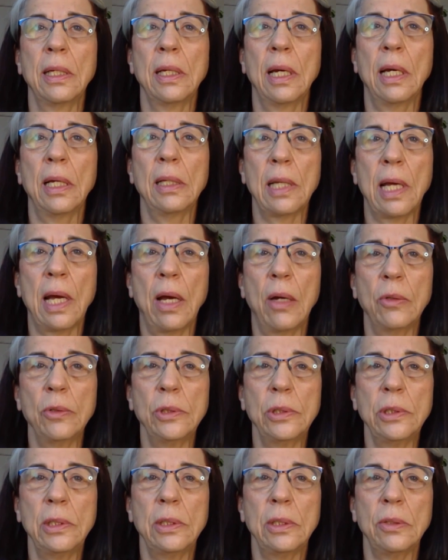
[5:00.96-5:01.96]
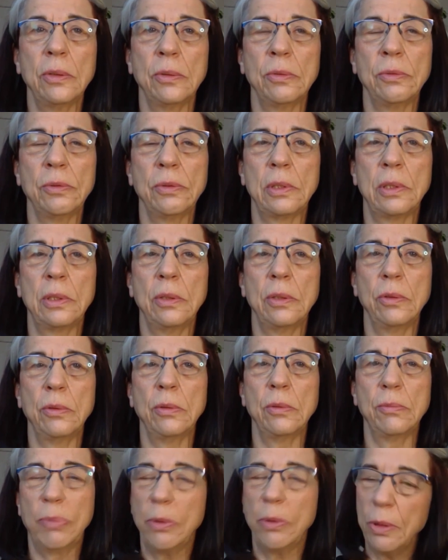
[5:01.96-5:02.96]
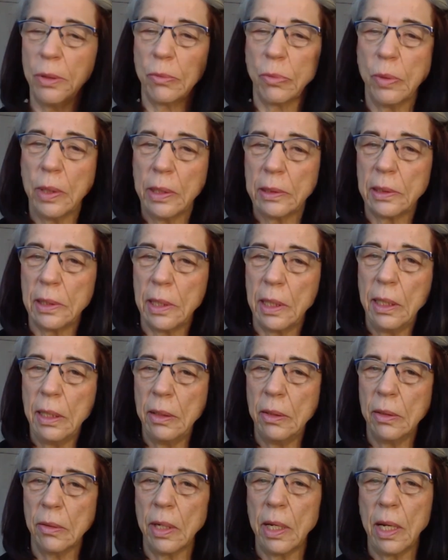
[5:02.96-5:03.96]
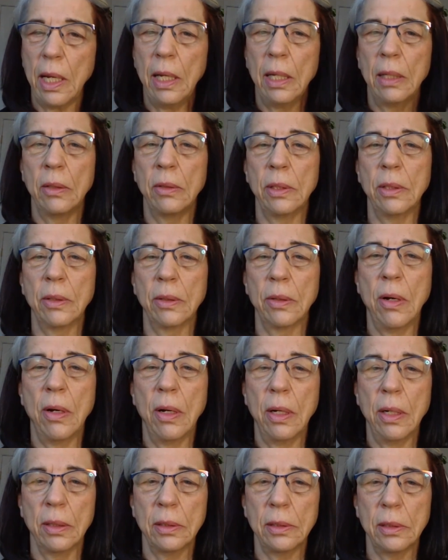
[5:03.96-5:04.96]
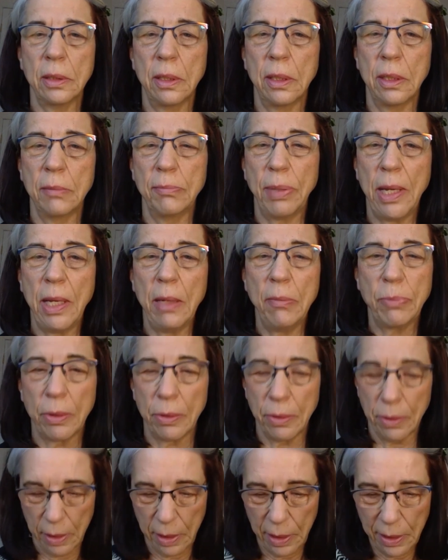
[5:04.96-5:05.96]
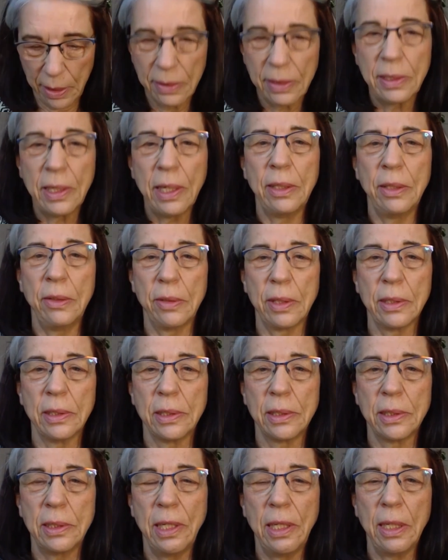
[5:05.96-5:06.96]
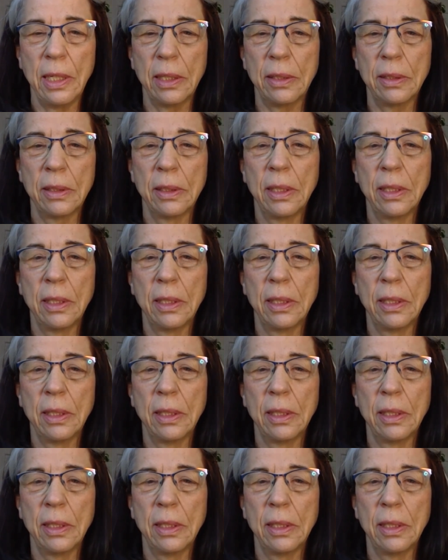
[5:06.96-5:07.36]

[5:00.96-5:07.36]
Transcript: allows you to put what's in your head or your heart on paper, and then you can see it.